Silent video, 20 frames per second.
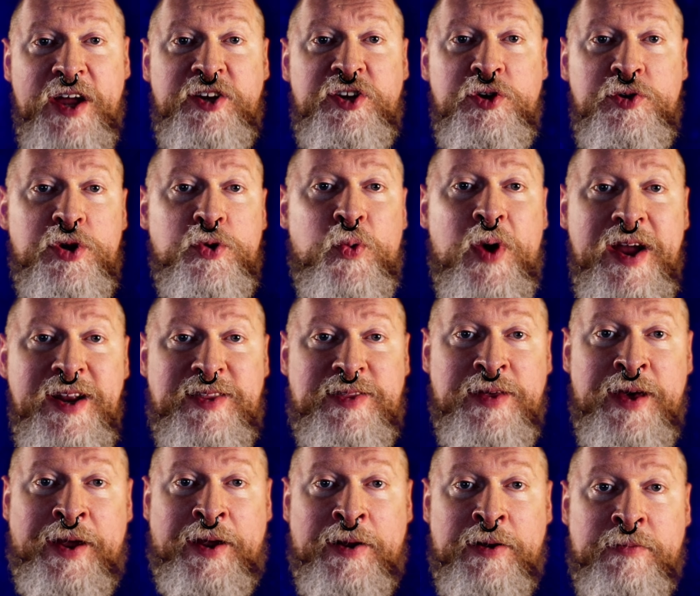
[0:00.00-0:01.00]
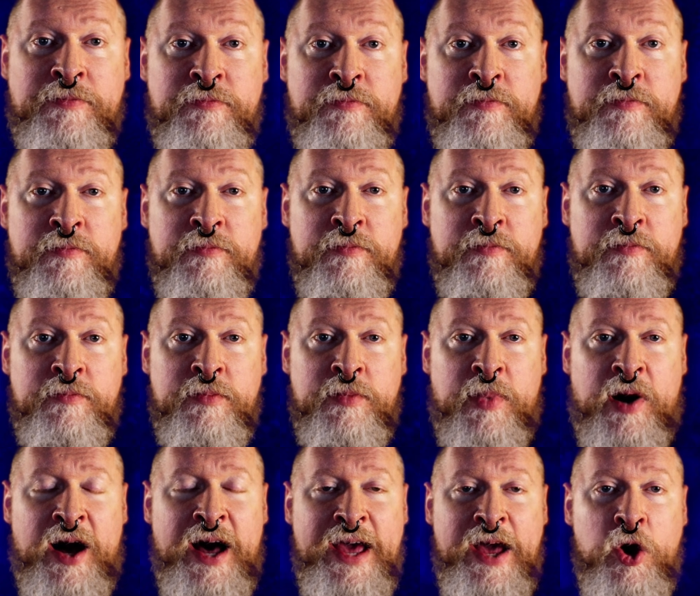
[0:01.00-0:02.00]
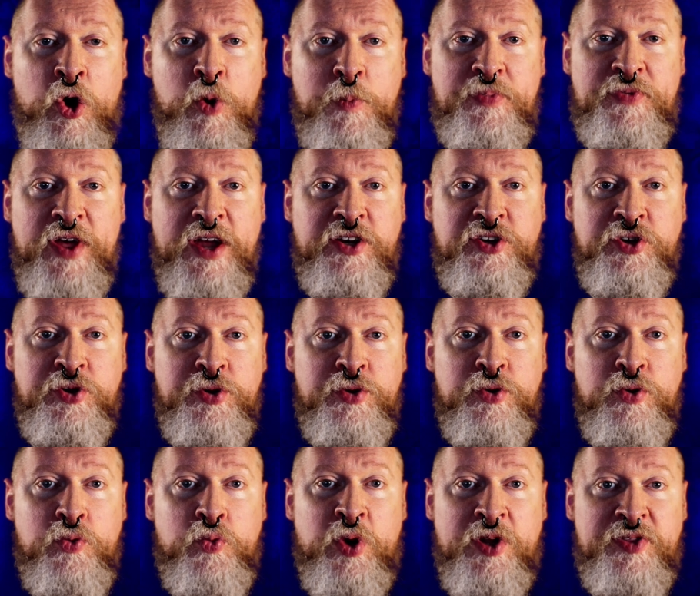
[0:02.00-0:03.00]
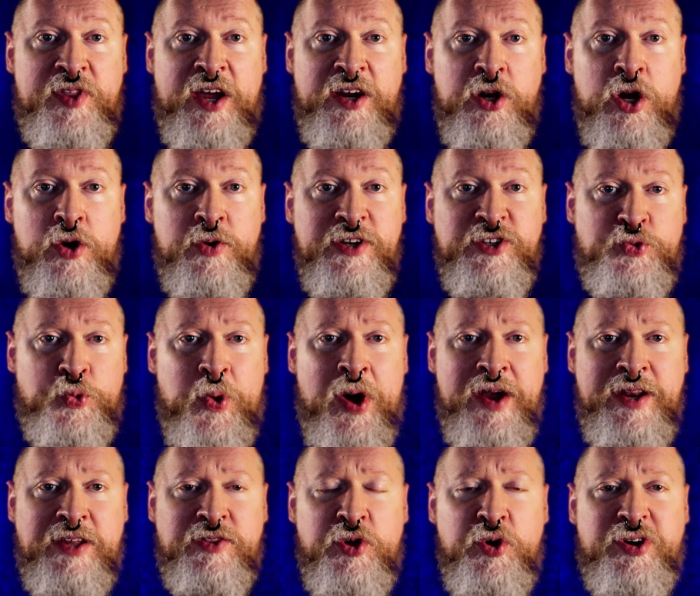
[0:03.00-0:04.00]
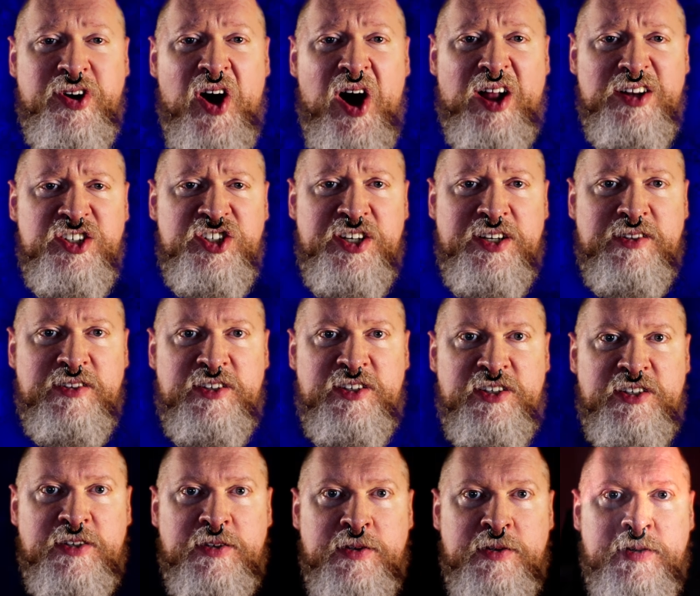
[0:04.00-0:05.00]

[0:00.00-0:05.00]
do the right thing. I hope they do what they know is right in their conscience.